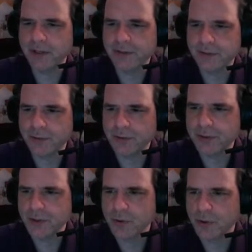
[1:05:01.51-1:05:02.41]
So towards the
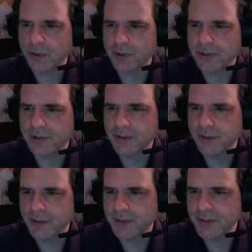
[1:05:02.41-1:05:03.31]
corners,
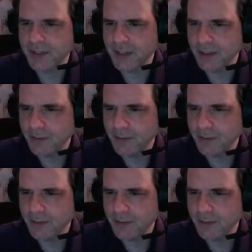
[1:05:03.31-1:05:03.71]
you can see